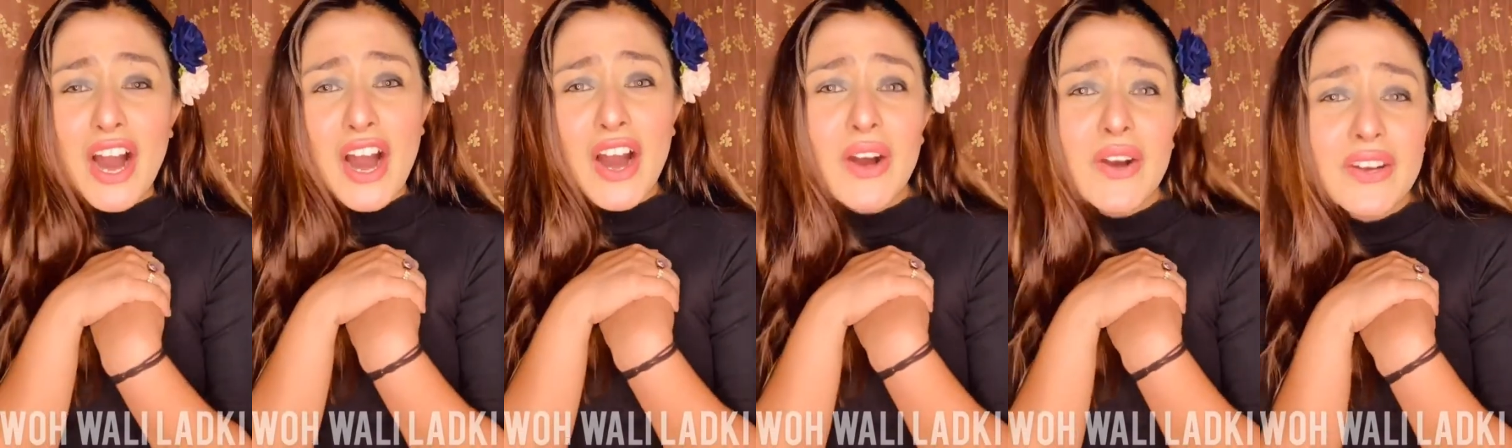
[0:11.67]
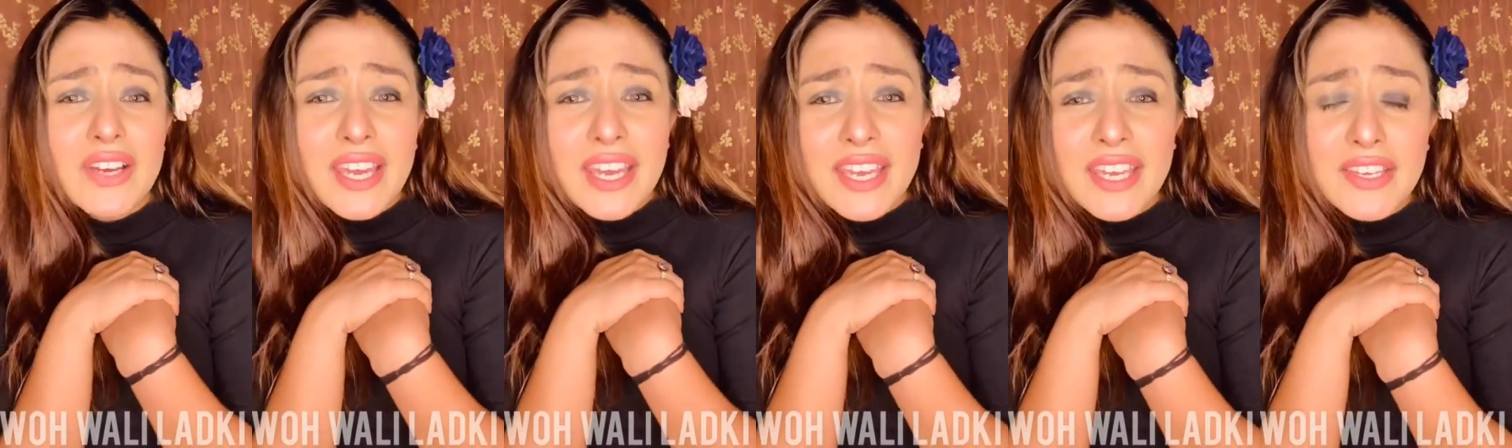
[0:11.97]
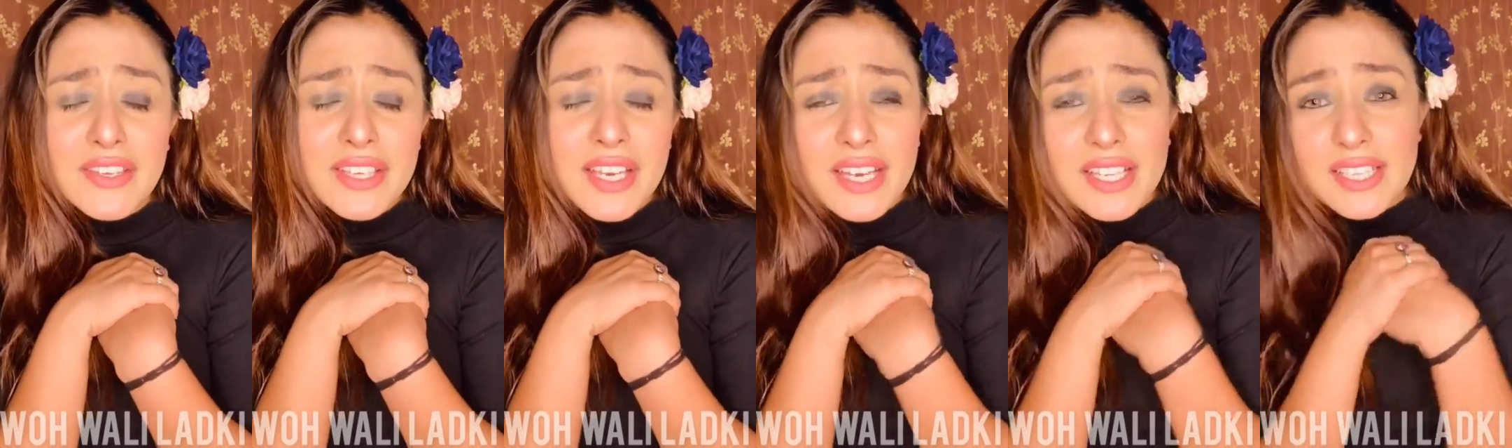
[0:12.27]

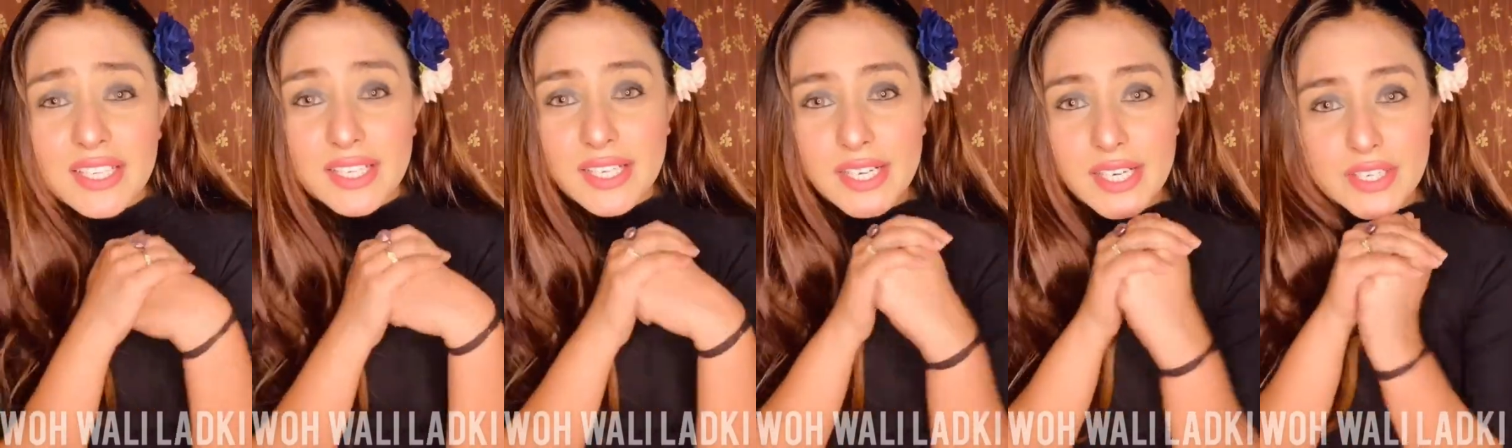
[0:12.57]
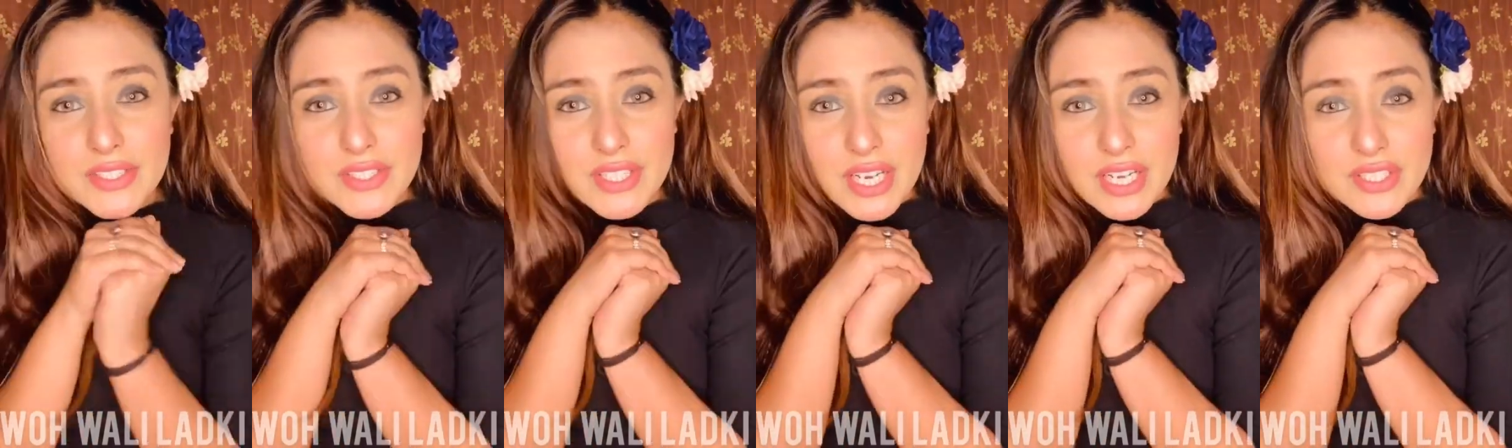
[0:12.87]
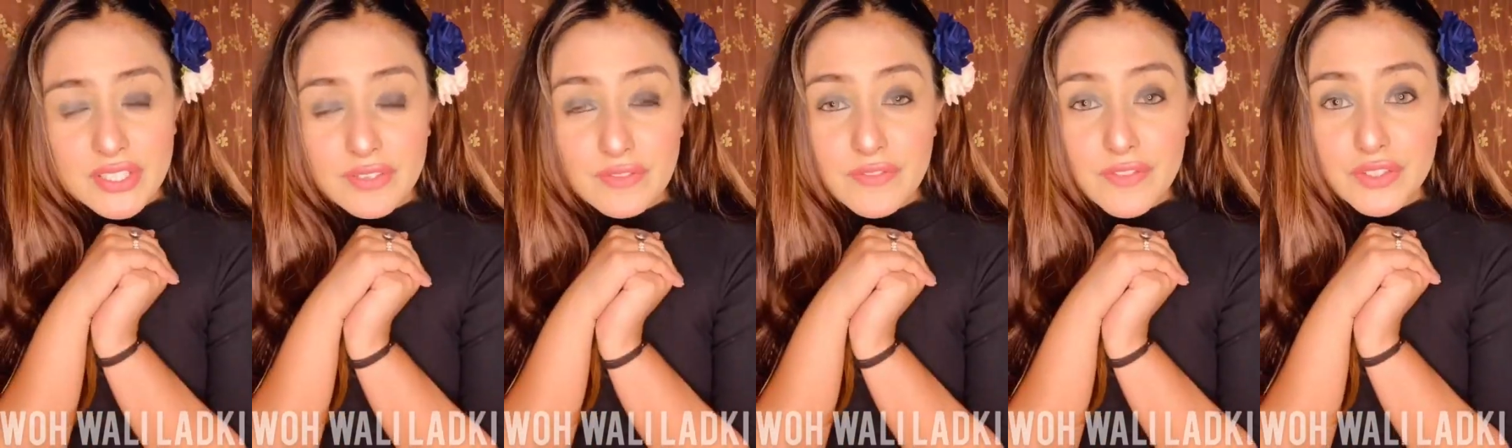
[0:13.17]
Okay, a little
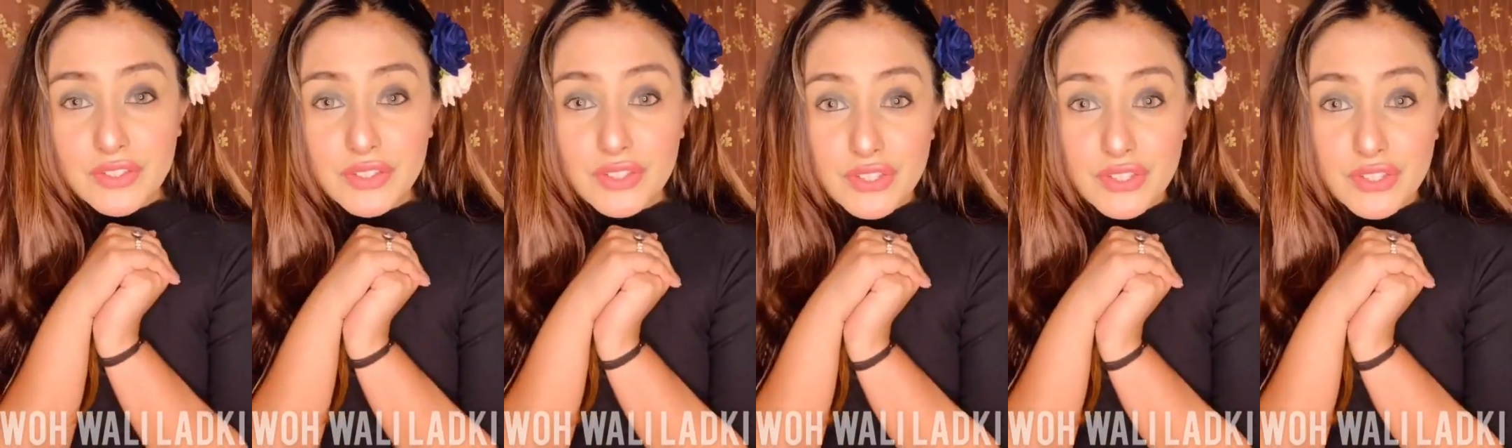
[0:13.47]
introduction for